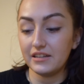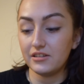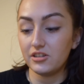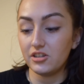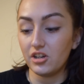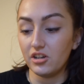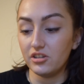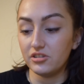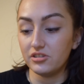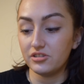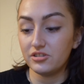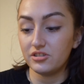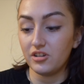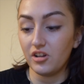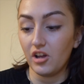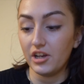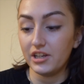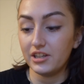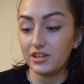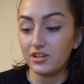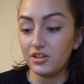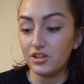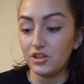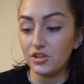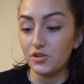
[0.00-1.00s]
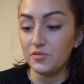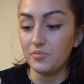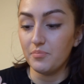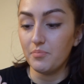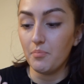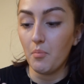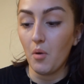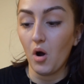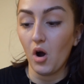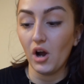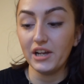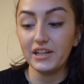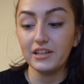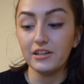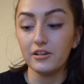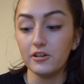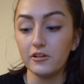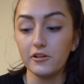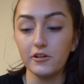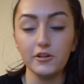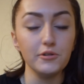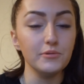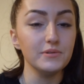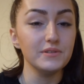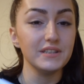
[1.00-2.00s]
does you might
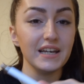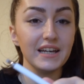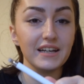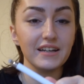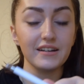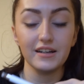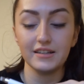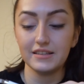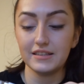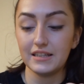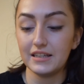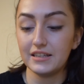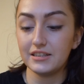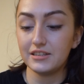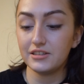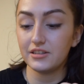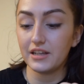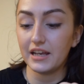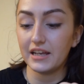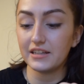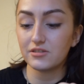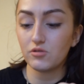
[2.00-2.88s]
lose it because it's